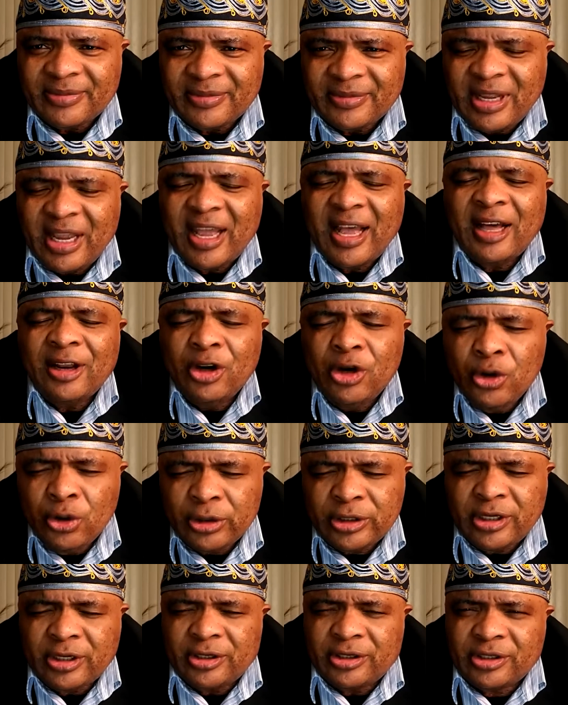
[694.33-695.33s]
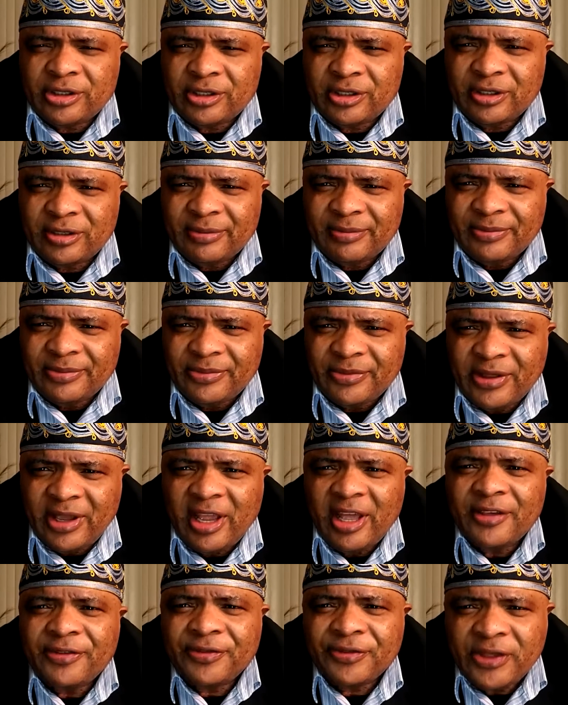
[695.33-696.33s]
They are looters.
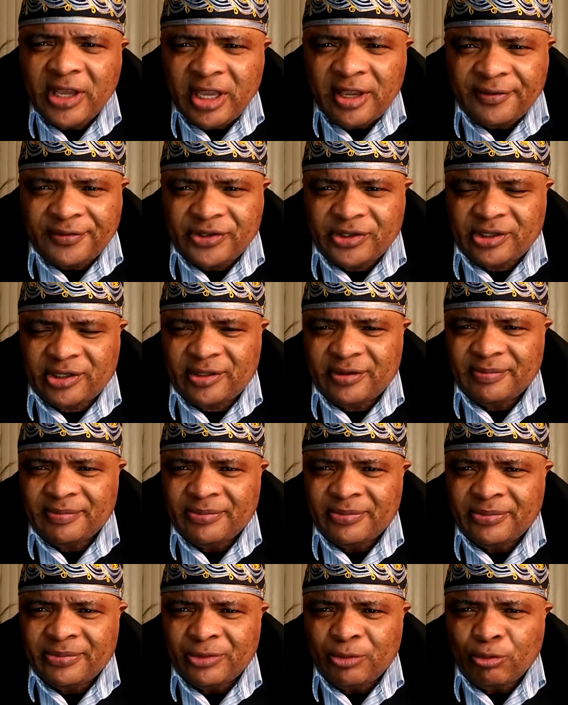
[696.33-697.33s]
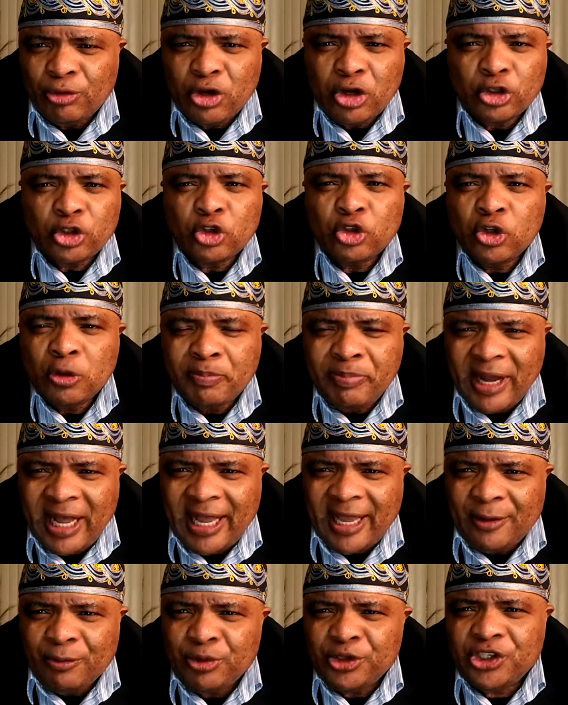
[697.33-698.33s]
They are thieves. We go to
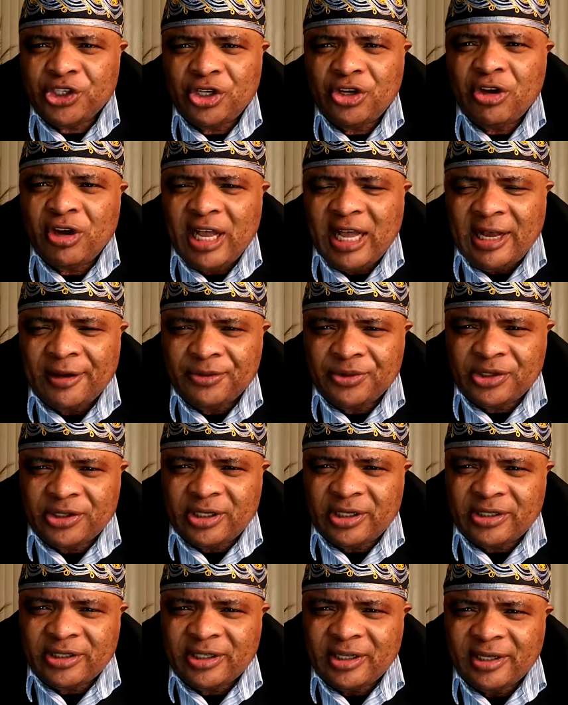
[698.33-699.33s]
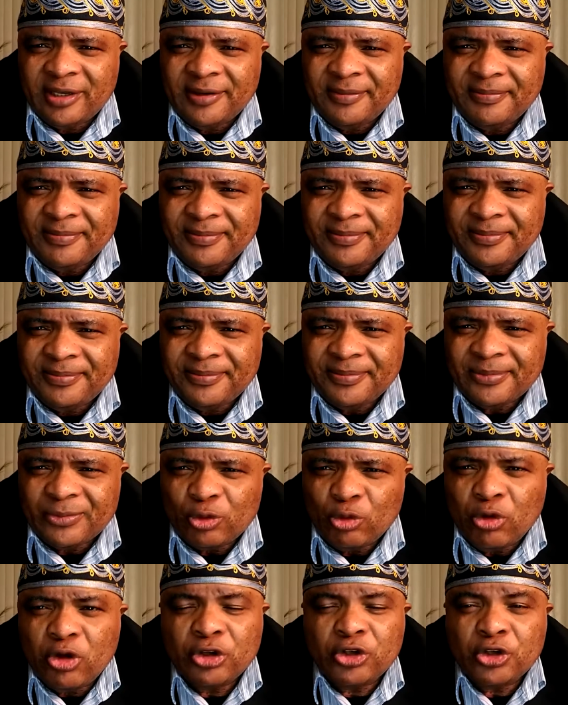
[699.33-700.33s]
Dubai, we see your houses.
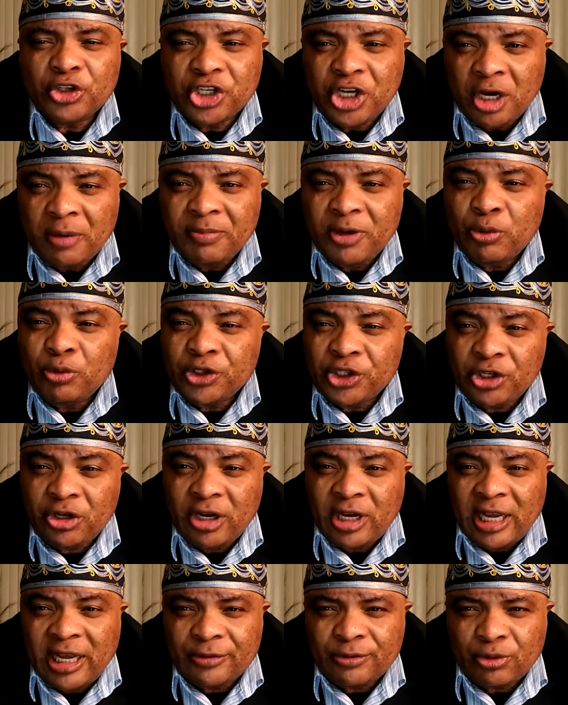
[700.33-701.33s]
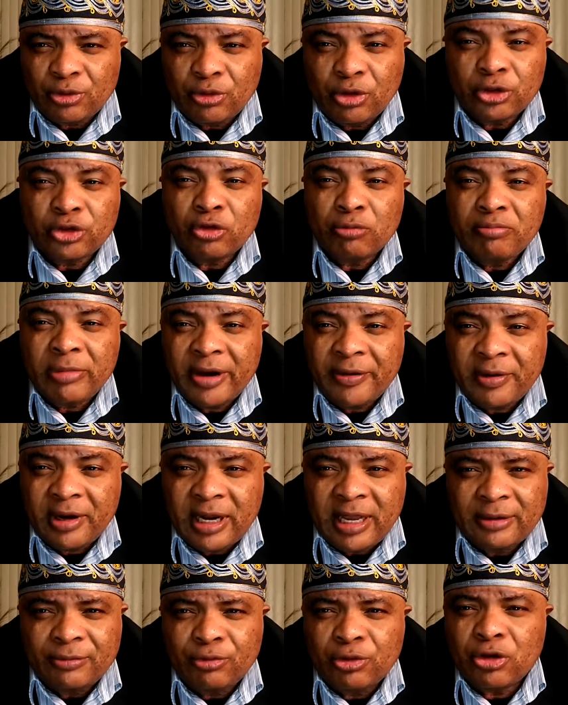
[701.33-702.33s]
We go to Germany, we see your house. We go to
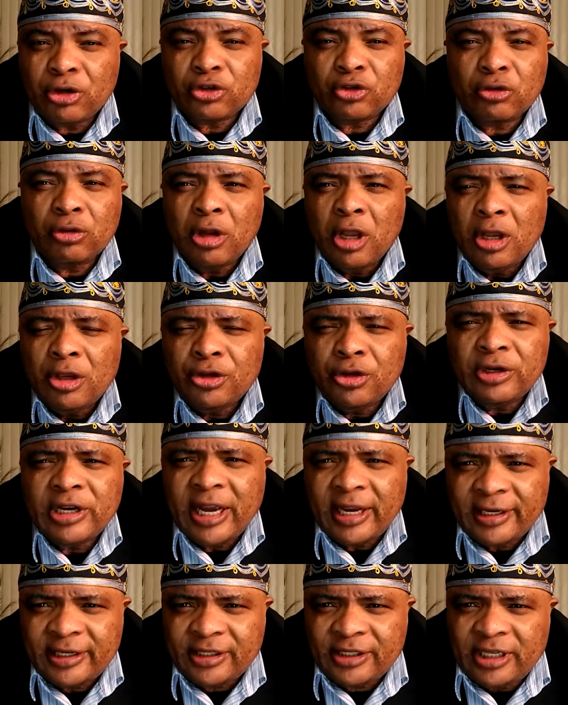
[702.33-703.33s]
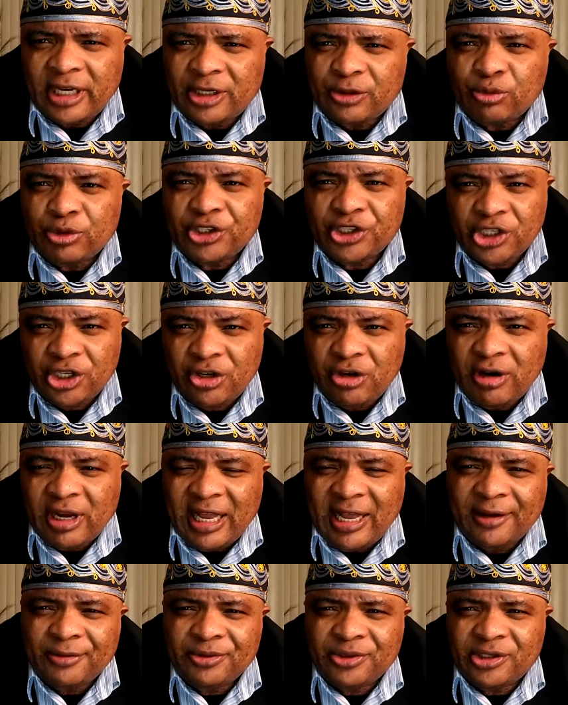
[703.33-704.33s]
Maryland, we go to United States, we see your
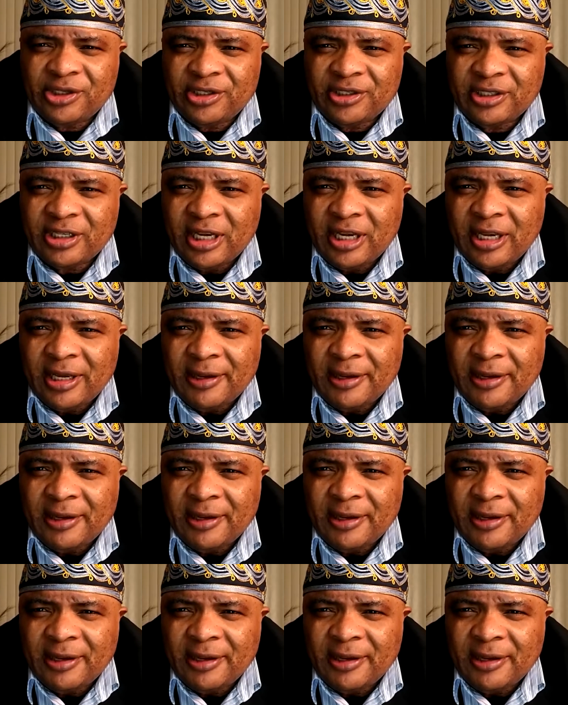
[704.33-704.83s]
houses.